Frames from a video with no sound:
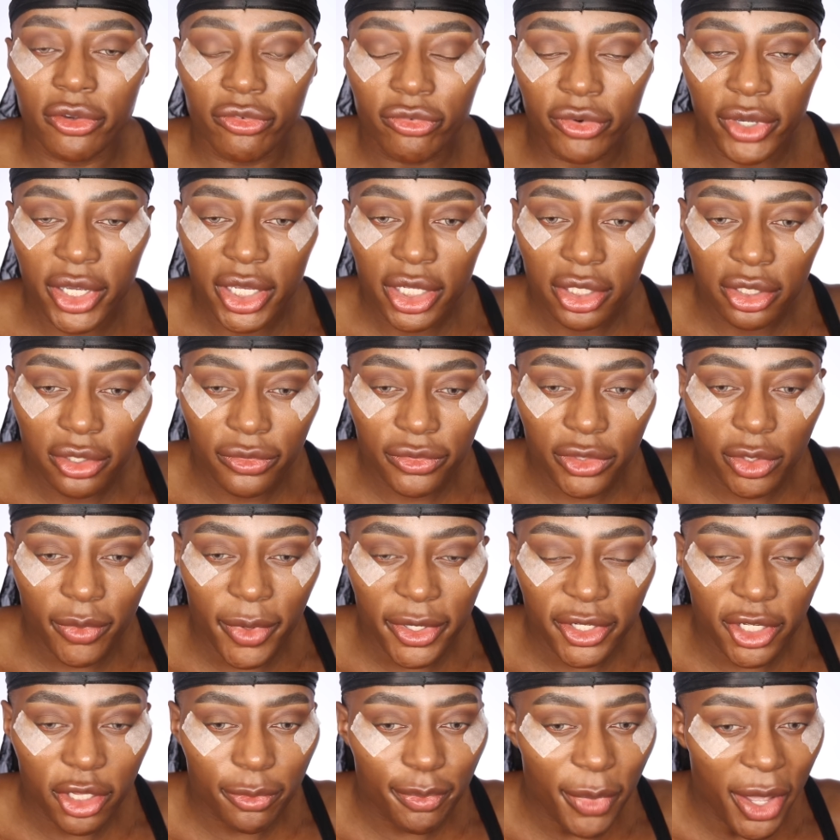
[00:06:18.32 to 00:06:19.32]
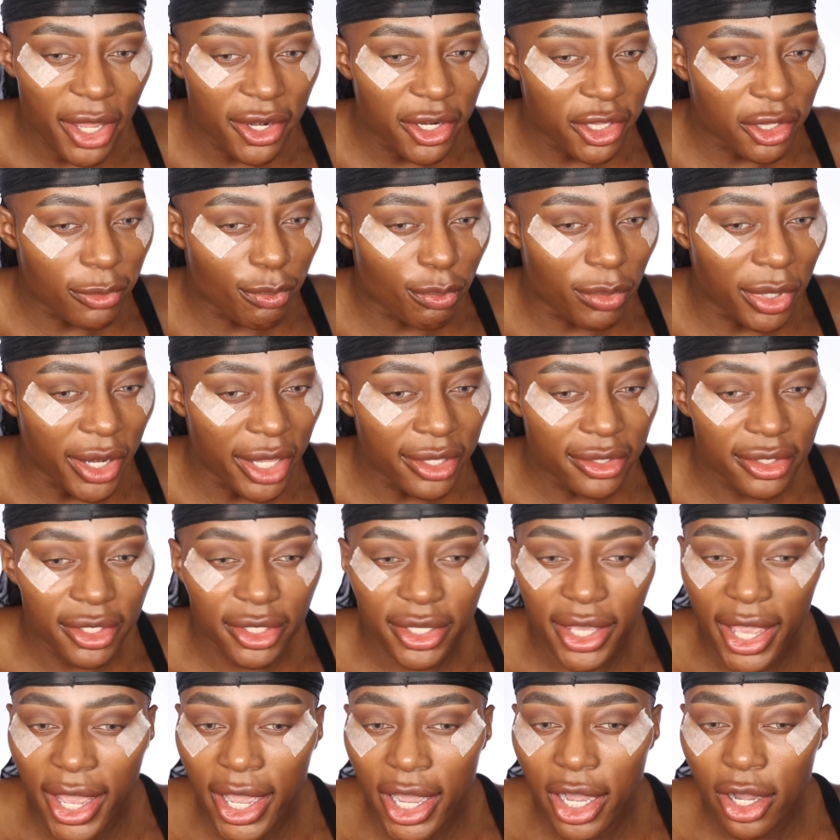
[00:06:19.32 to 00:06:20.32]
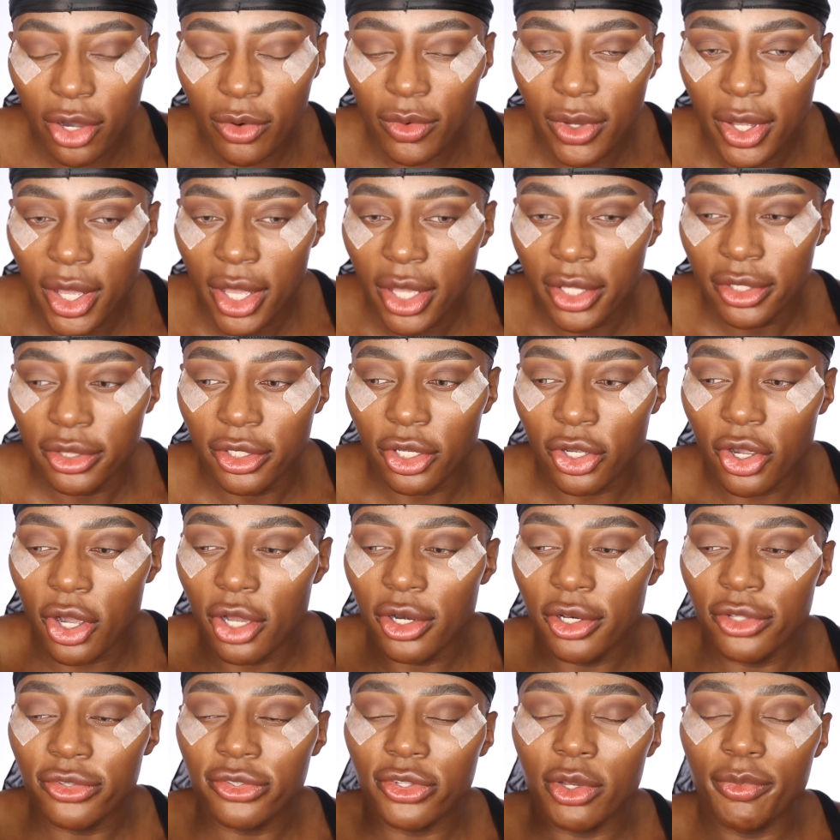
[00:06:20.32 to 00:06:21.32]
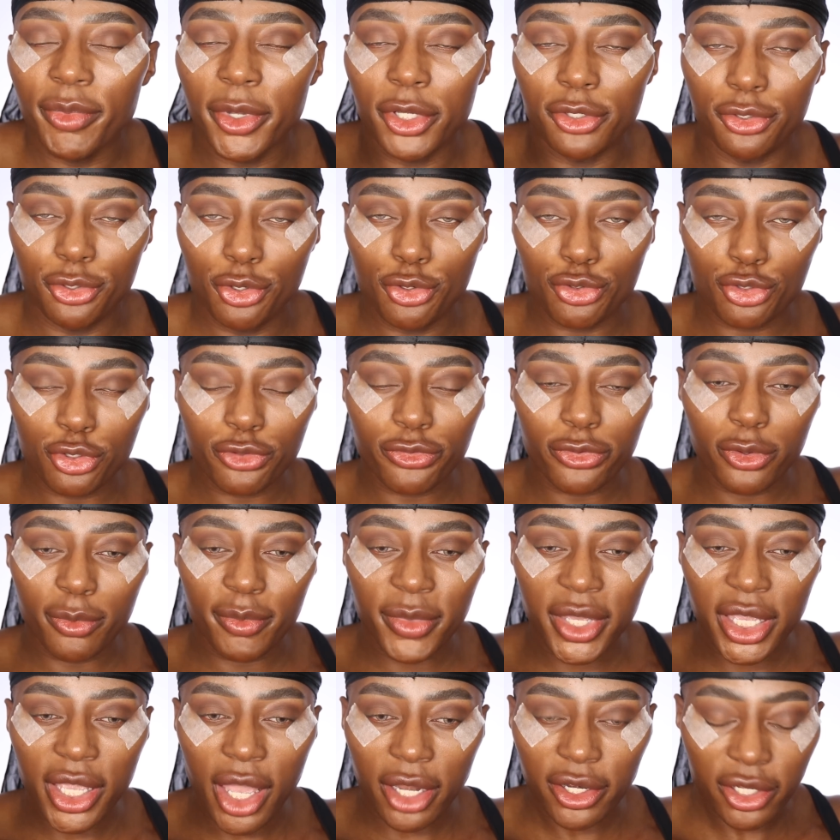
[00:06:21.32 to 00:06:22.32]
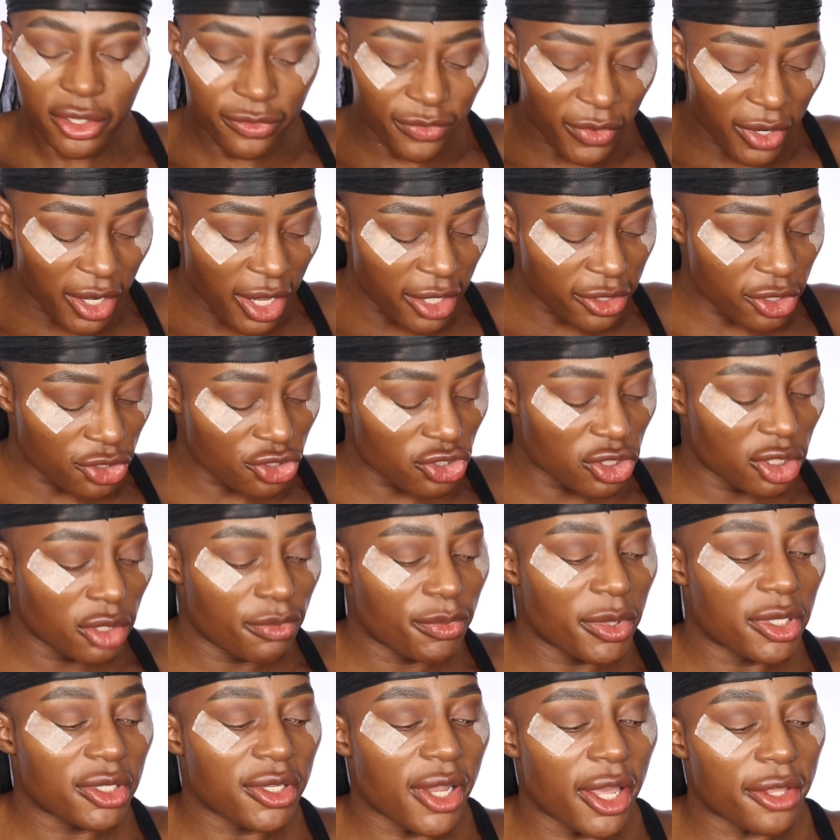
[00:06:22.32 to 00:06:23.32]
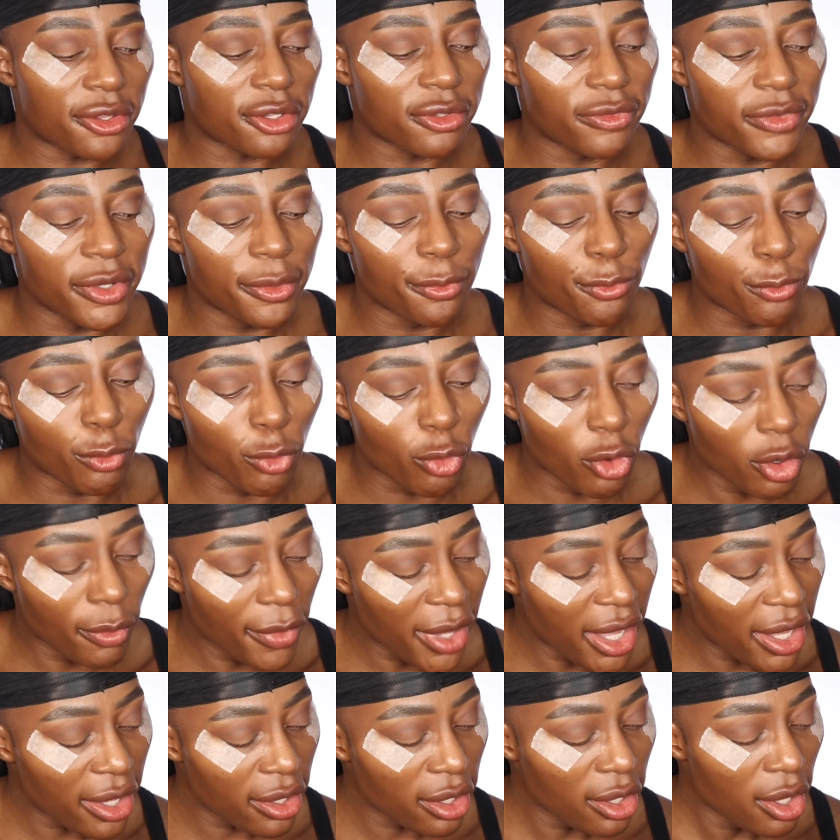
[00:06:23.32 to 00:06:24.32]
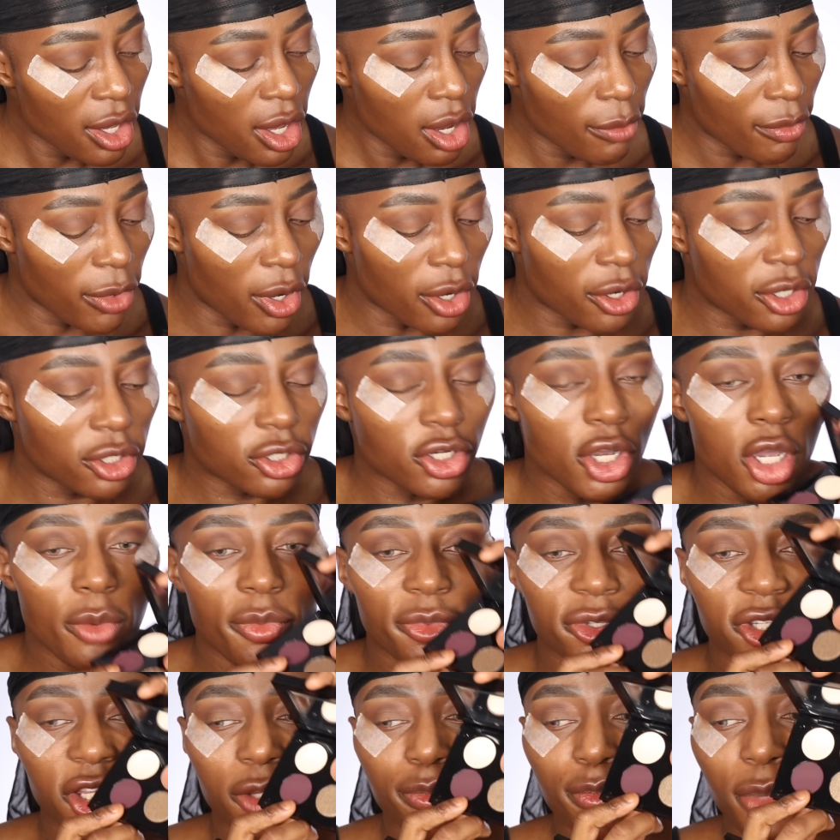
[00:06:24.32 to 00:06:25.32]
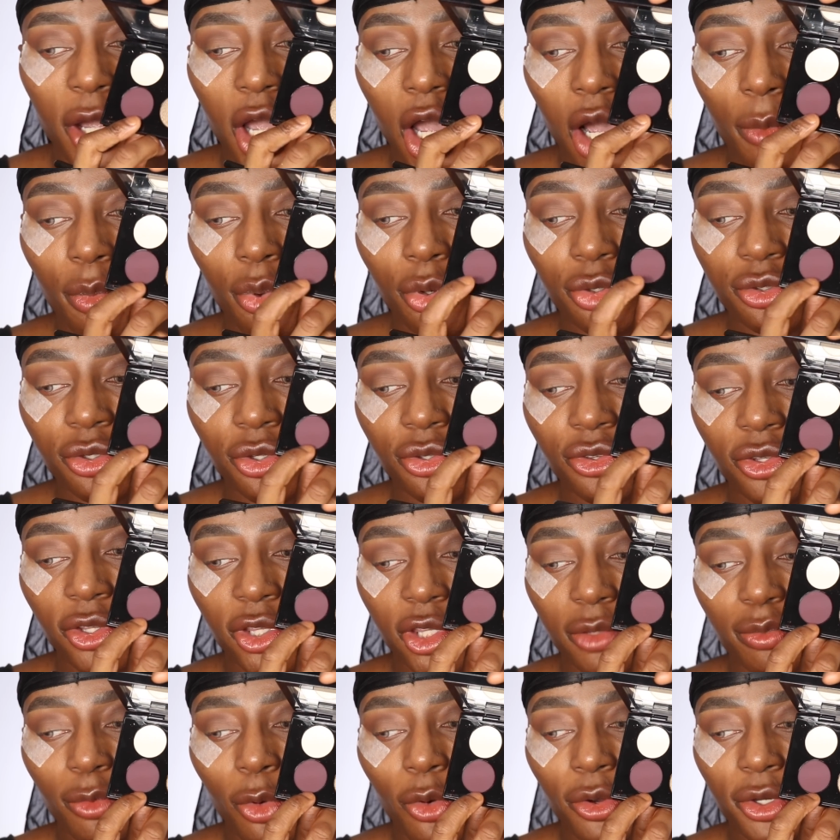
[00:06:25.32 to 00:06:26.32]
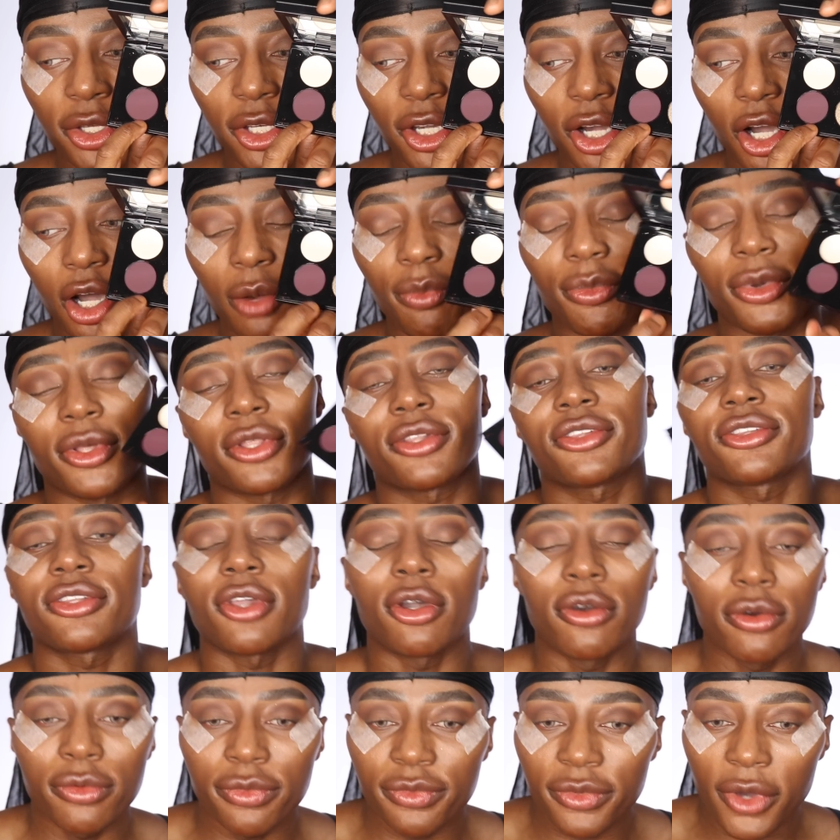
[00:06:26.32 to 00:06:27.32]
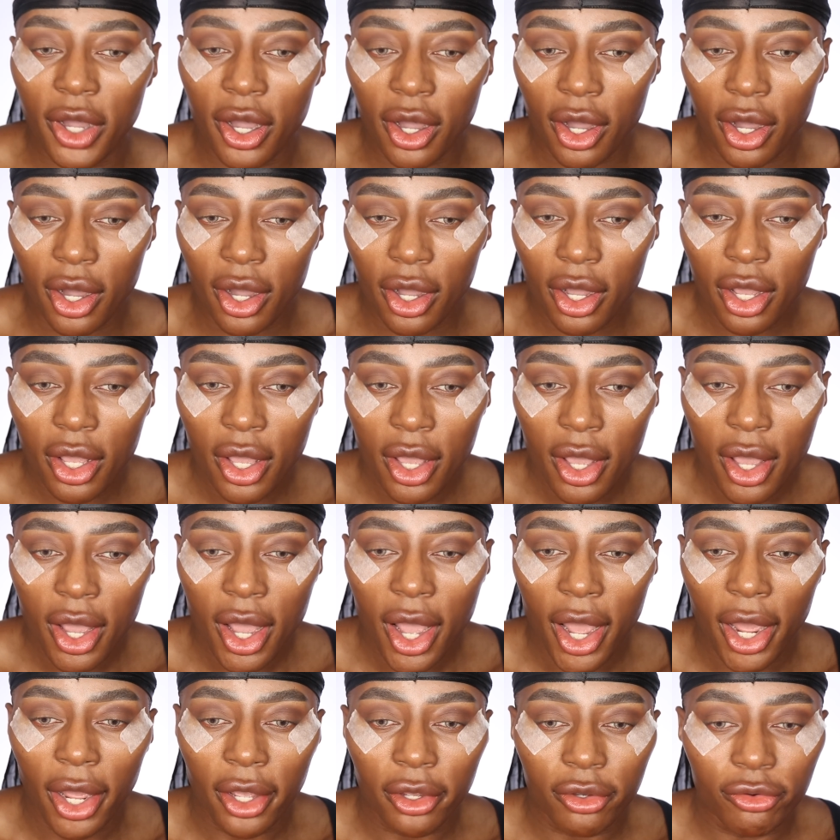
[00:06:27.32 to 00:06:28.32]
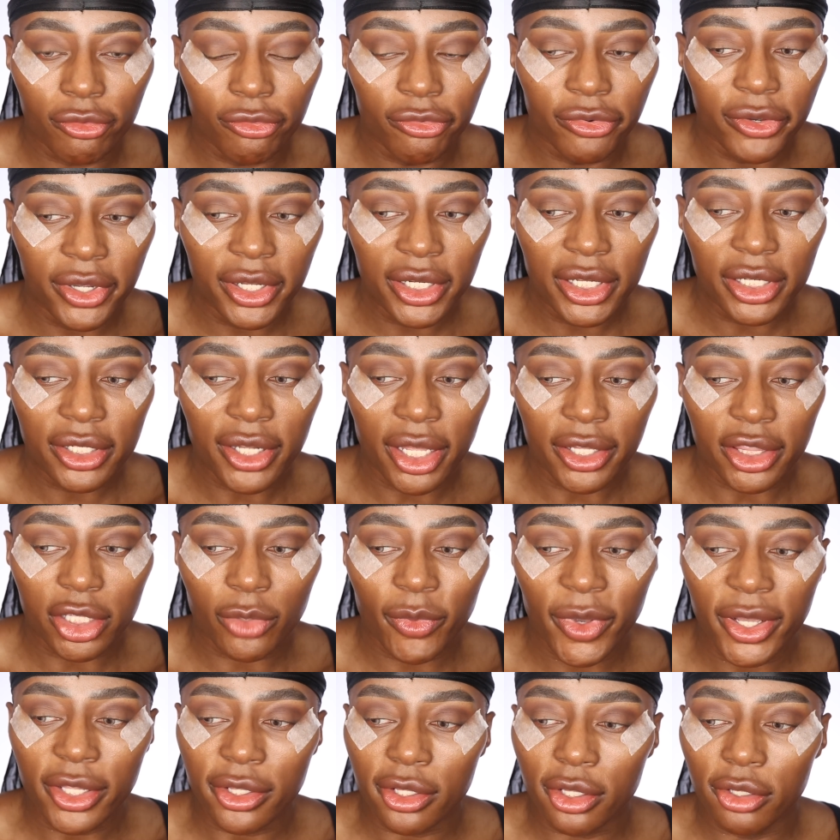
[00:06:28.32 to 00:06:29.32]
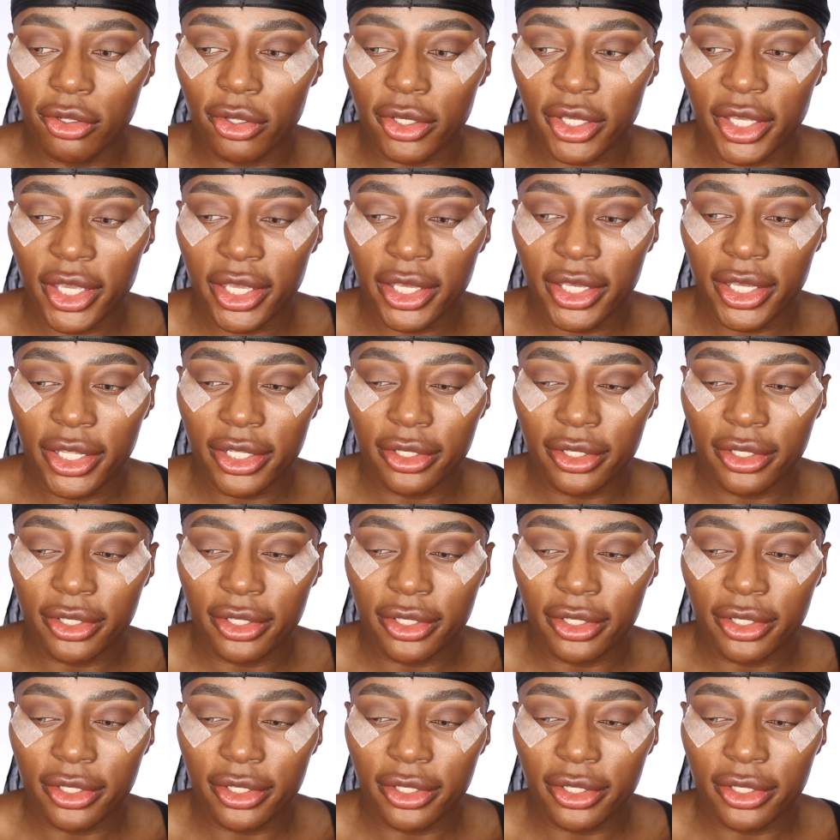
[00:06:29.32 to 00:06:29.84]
I really love the way this palette's blending out. The colors are a bit neutral for me. I just felt like it should have been like something warmer, but I'm gonna go in with this purple just to smoke it up. But so far I really like the way it's looking.